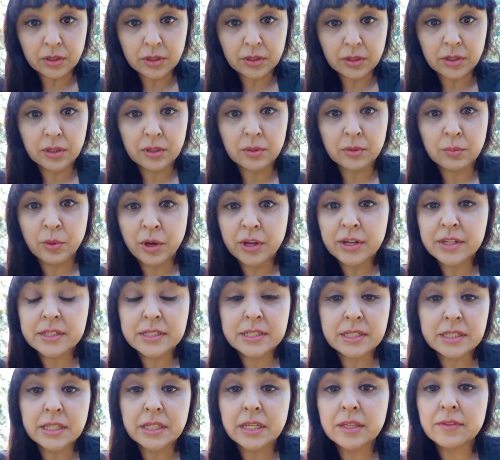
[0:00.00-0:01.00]
wanted
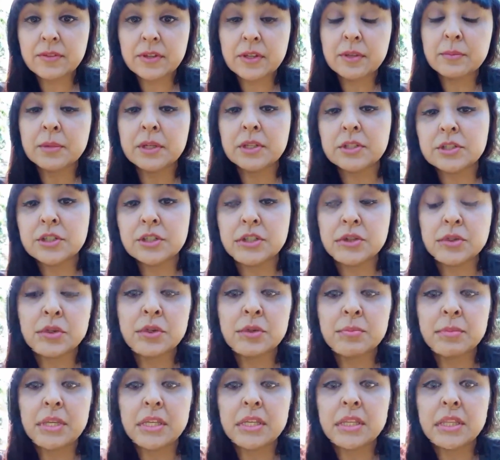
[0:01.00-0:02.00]
to leave him, and she
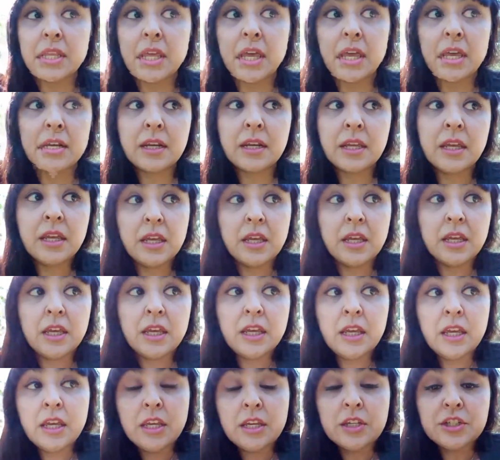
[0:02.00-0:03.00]
told me that
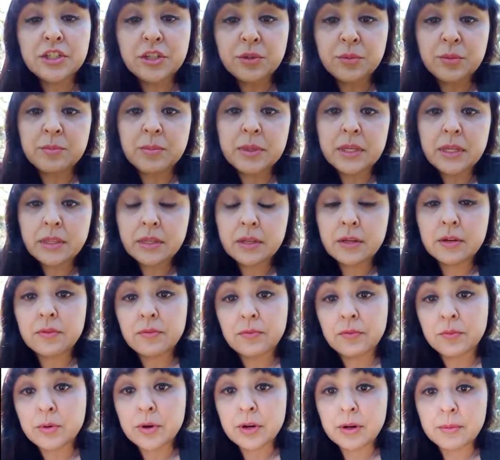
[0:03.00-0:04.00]
she would be there
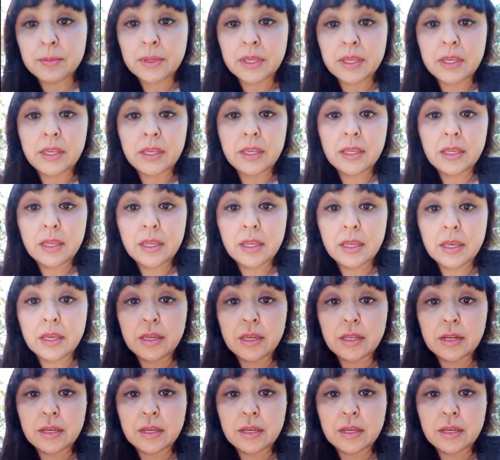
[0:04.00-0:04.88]
for me and